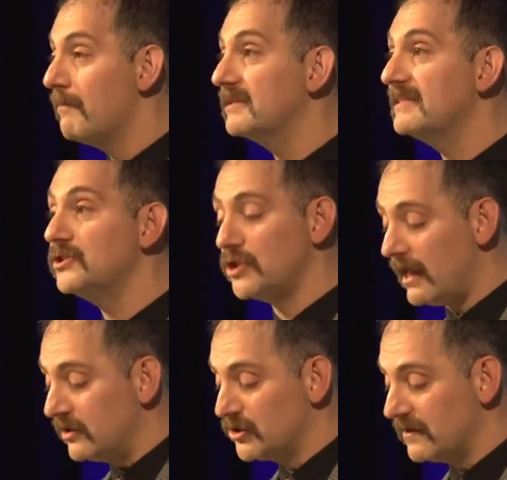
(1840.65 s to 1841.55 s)
but to
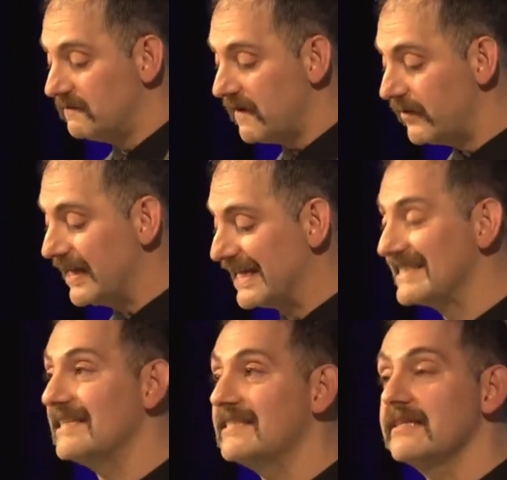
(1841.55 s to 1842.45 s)
challenge the very
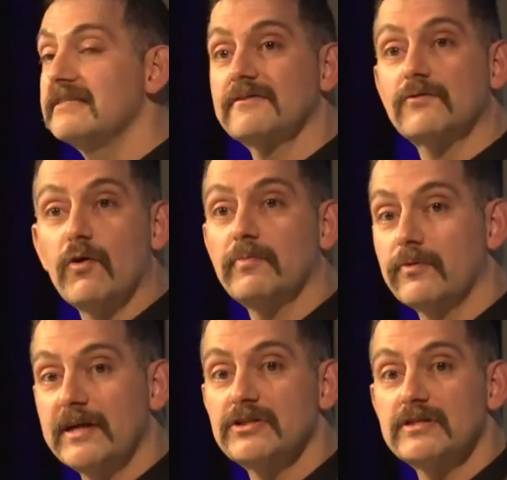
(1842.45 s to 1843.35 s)
existence of
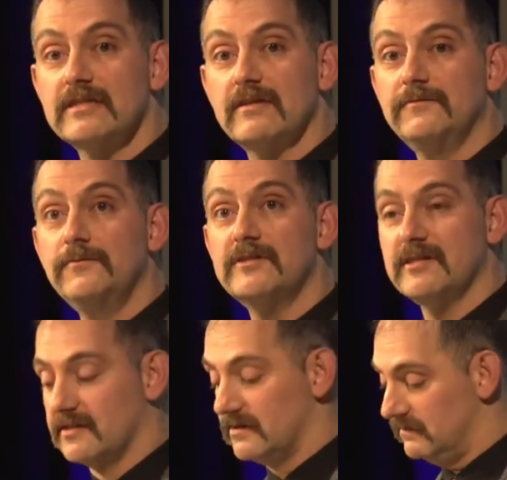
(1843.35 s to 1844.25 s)
corporations in the food
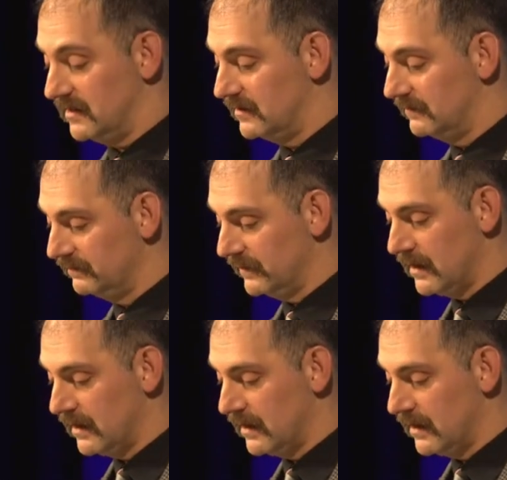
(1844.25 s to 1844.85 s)
systems.